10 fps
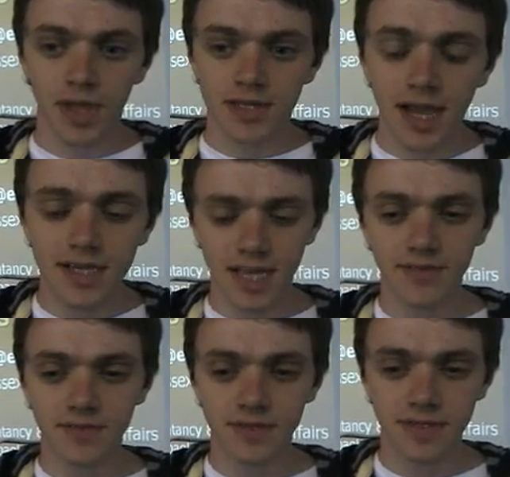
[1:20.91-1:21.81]
Tax
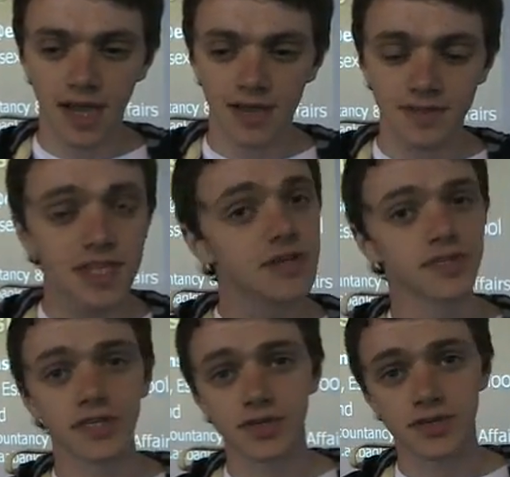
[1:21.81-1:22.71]
havens and
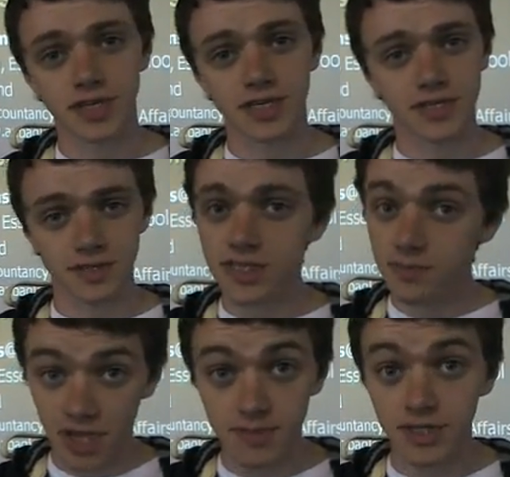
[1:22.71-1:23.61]
secrecy jurisdictions are
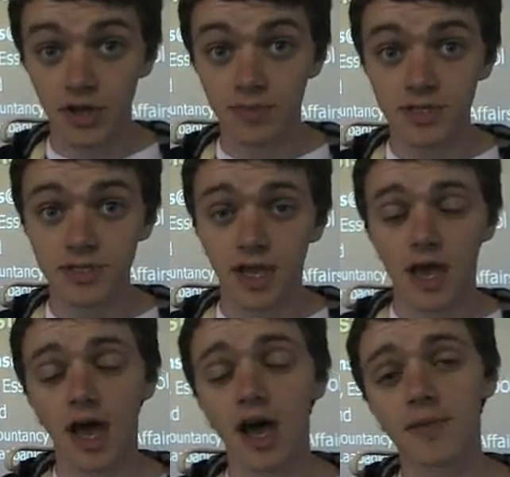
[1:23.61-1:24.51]
sometimes synonymous.
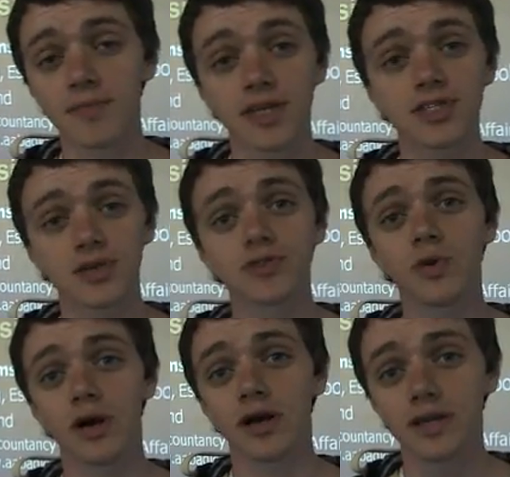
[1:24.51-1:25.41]
They don't
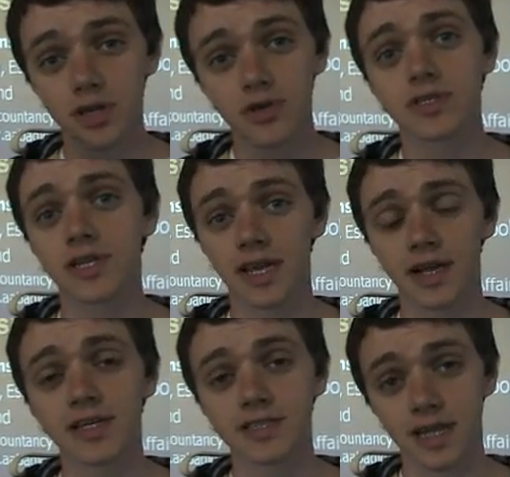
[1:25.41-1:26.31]
work totally
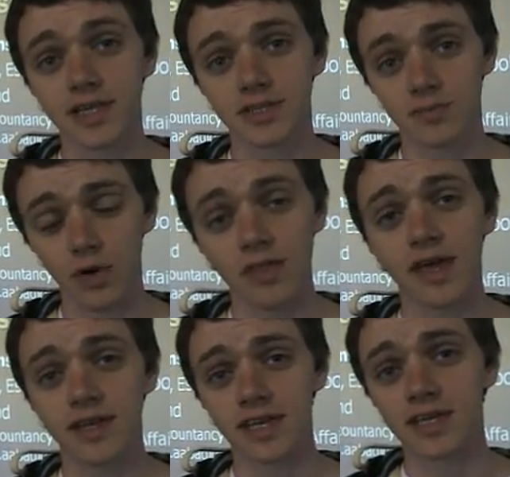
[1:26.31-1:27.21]
in isolation. What
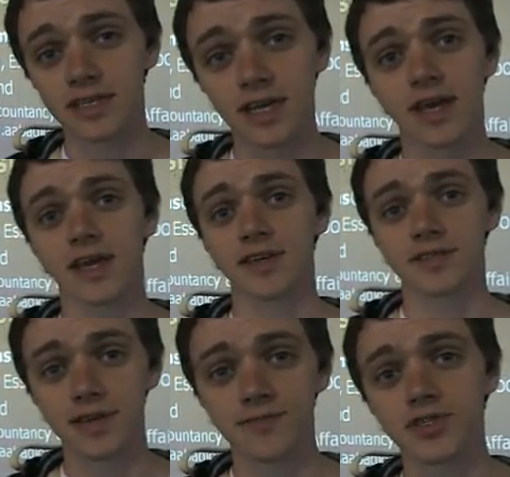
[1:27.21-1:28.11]
they need
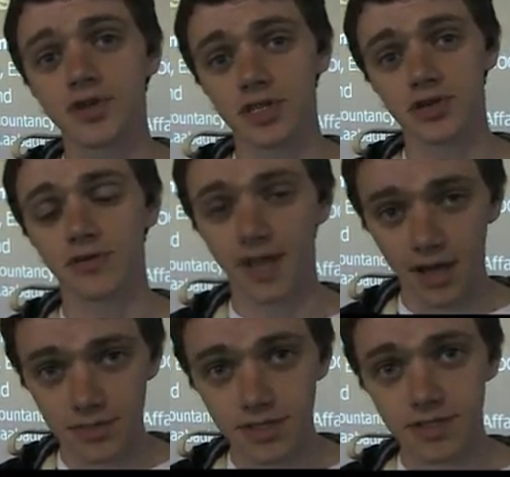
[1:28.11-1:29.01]
is the infrastructure of
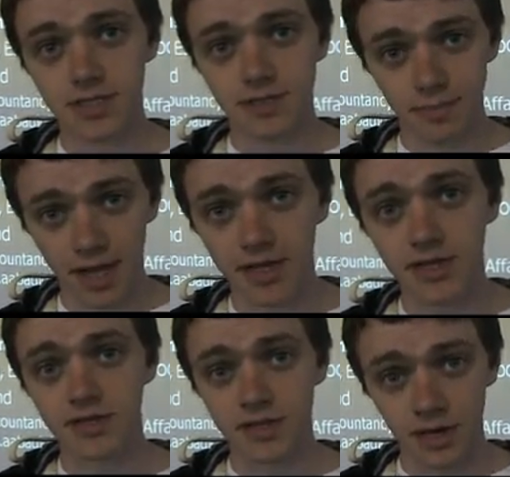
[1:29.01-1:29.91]
accountants,
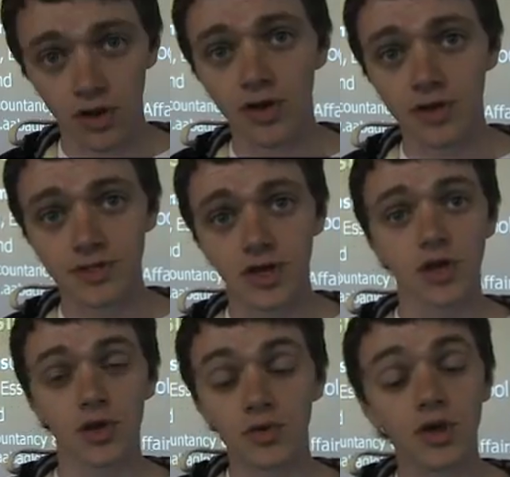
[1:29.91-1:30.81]
bankers and lawyers
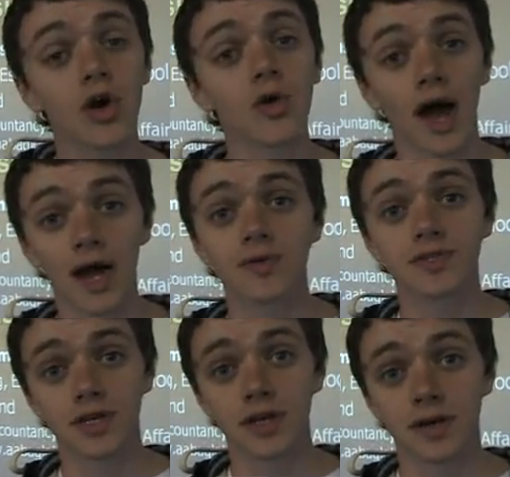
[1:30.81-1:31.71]
who know how
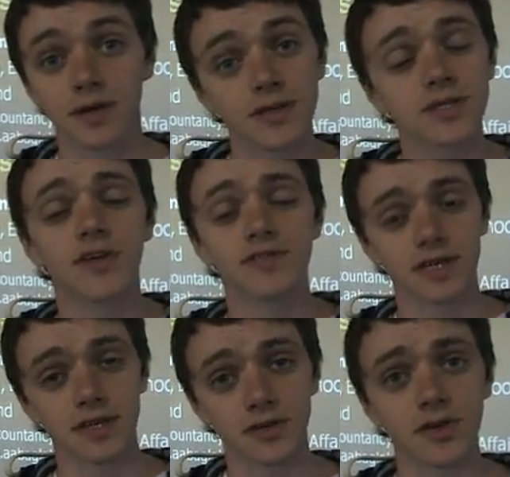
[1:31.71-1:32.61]
to service
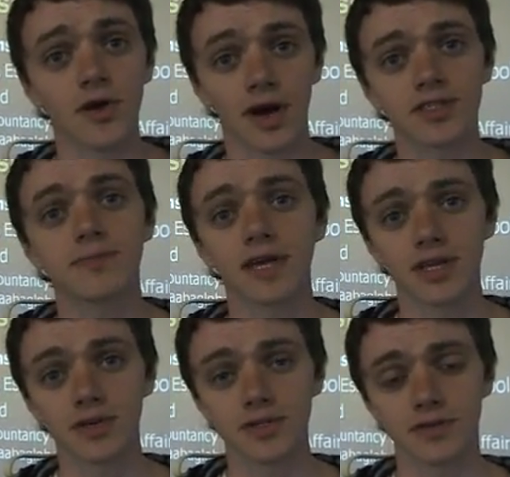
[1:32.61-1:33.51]
it, who know how to make
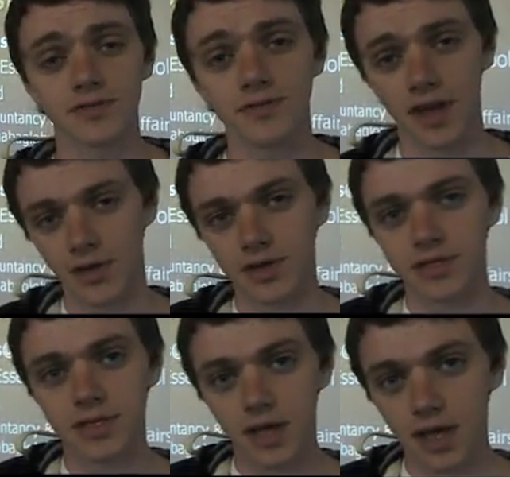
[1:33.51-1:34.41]
use of the
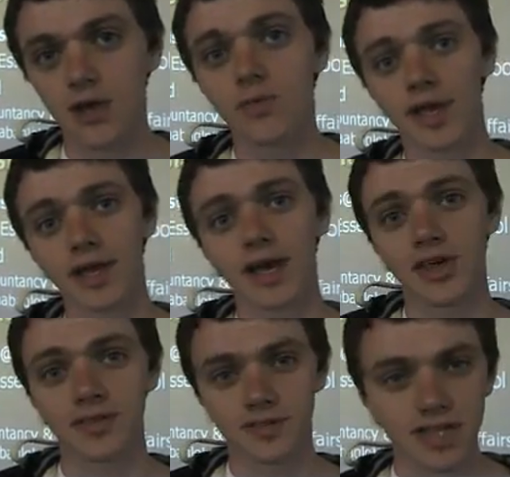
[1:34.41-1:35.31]
various
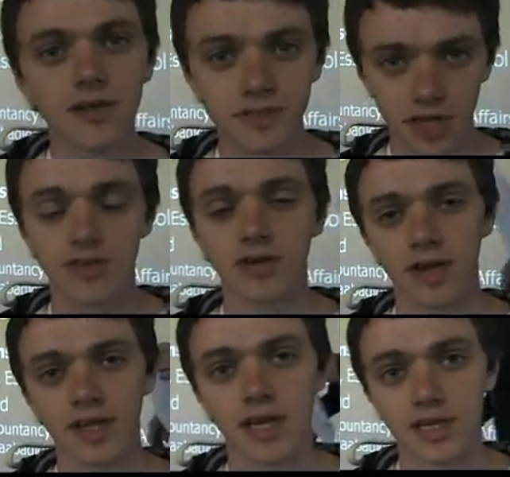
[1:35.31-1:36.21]
regulations, self-serving
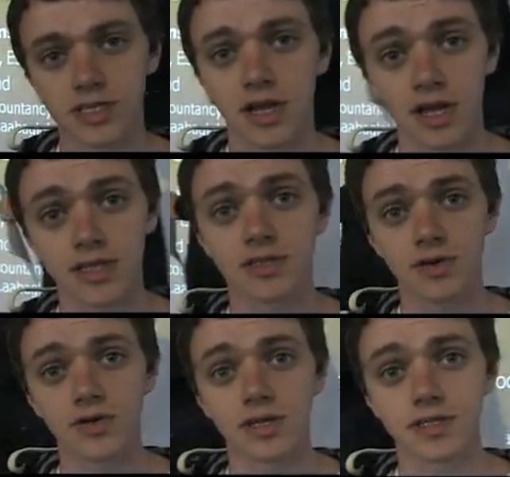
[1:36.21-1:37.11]
regulation I like to
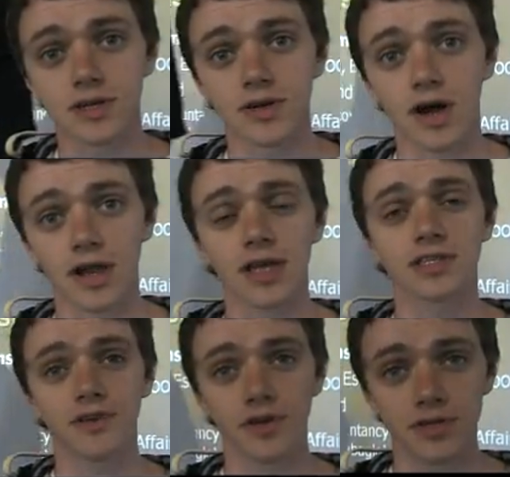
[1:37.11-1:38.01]
call it. So I'd like
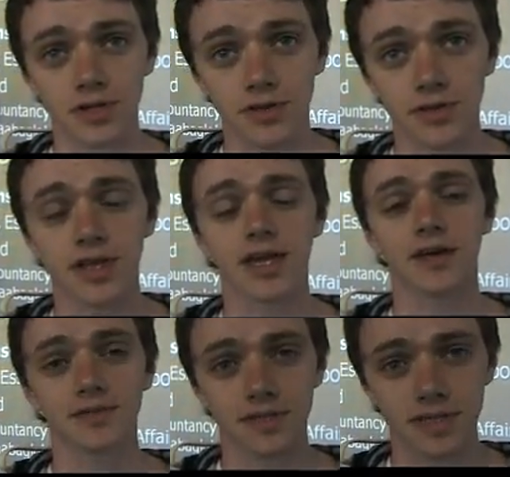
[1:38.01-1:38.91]
to focus on the
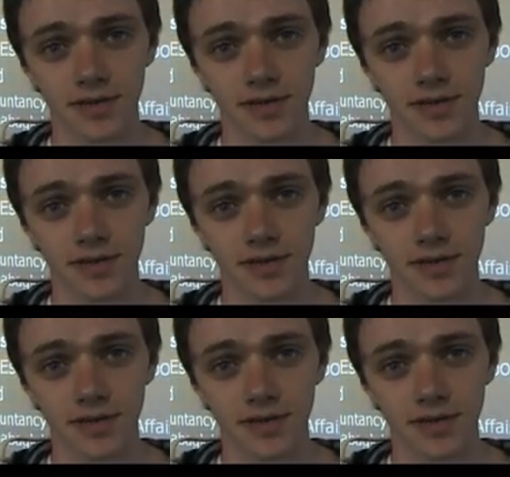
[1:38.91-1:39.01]
accountants.